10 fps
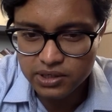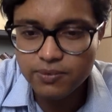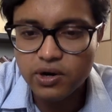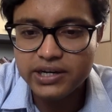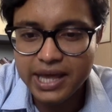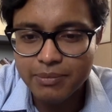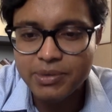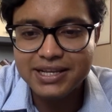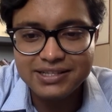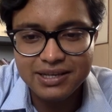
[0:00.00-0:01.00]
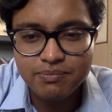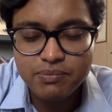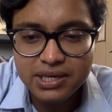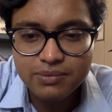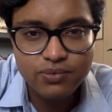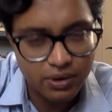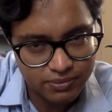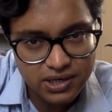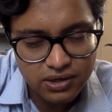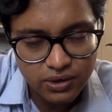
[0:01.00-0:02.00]
for damages and mean
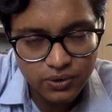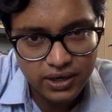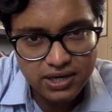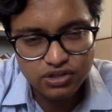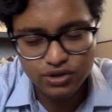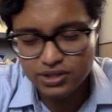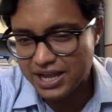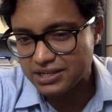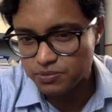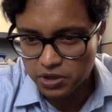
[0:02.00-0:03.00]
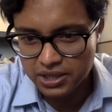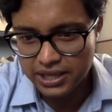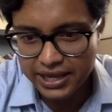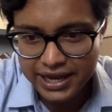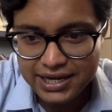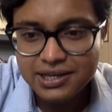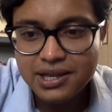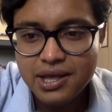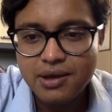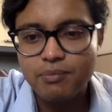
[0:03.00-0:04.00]
profit. Okay, so that's what they get,
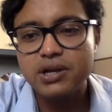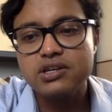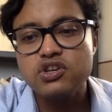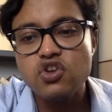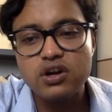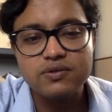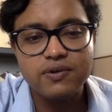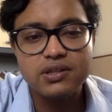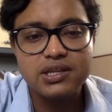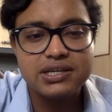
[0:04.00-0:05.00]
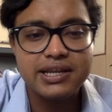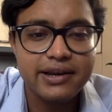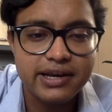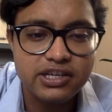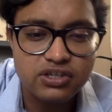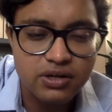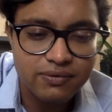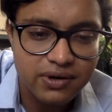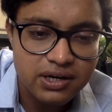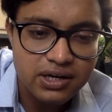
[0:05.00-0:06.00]
but not for the declaration
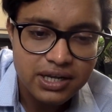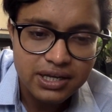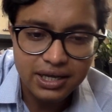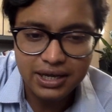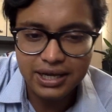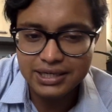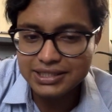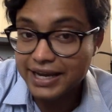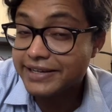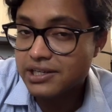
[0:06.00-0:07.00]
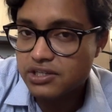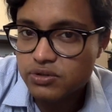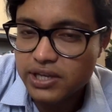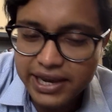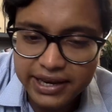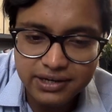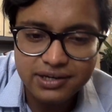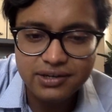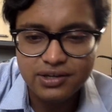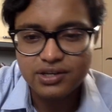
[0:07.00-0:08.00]
of her title to the land.
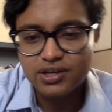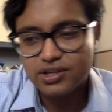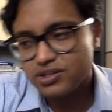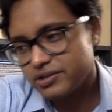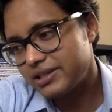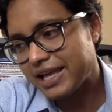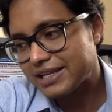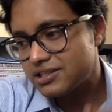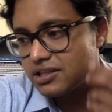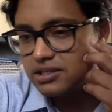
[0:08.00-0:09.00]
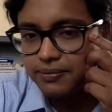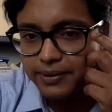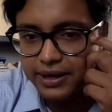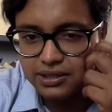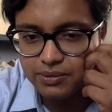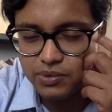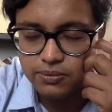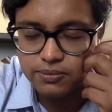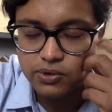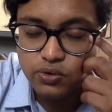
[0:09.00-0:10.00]
So that's the defect. I mean,
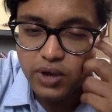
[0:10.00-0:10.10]
if